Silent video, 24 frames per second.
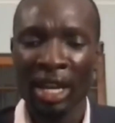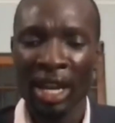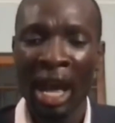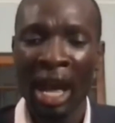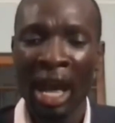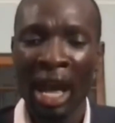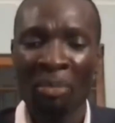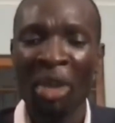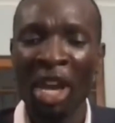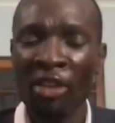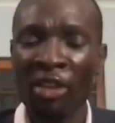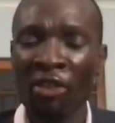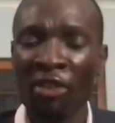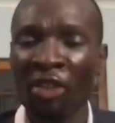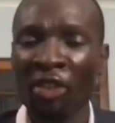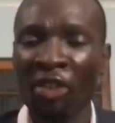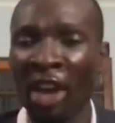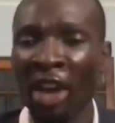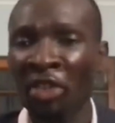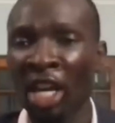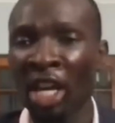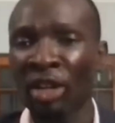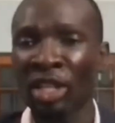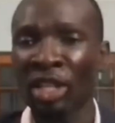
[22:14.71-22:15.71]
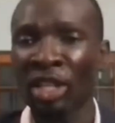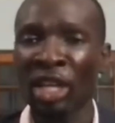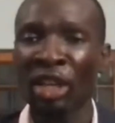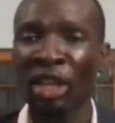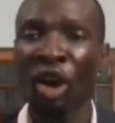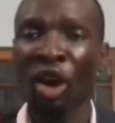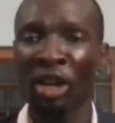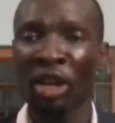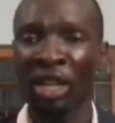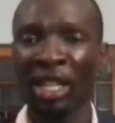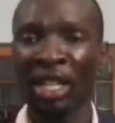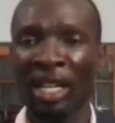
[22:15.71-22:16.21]
I'm paying 5,000
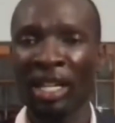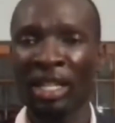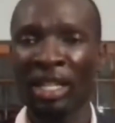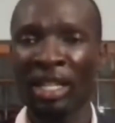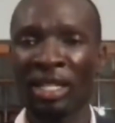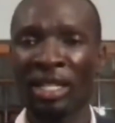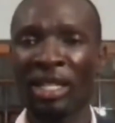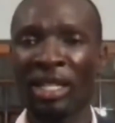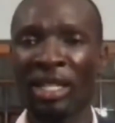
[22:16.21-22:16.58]
on this.